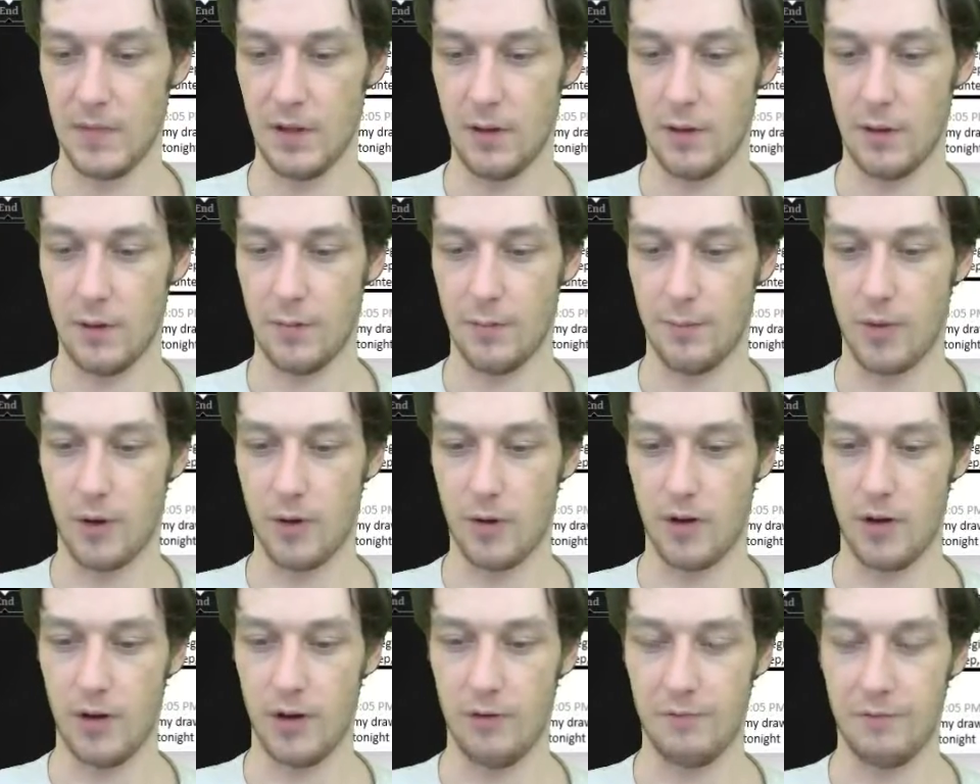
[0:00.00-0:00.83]

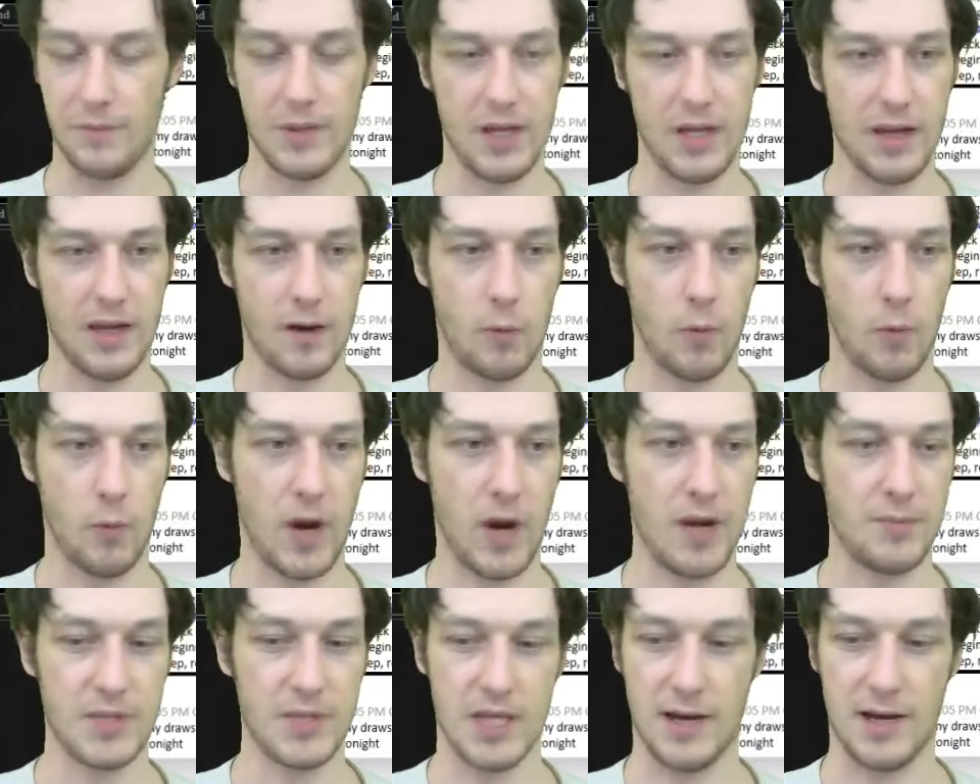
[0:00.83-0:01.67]
burden of playing a
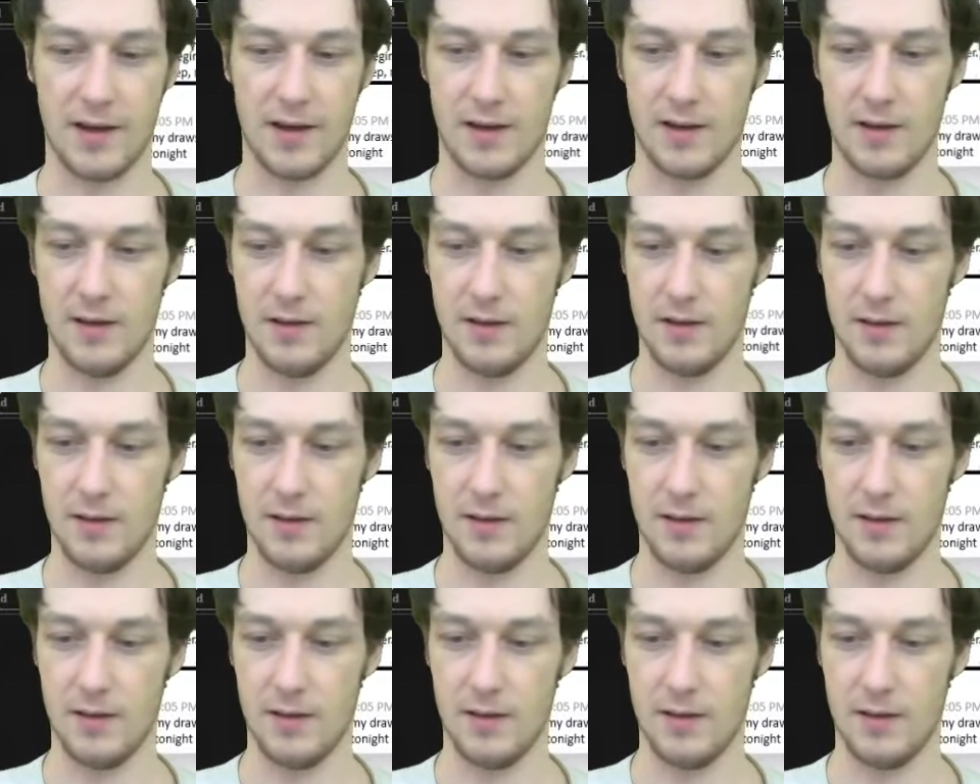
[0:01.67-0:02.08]
ramp deck.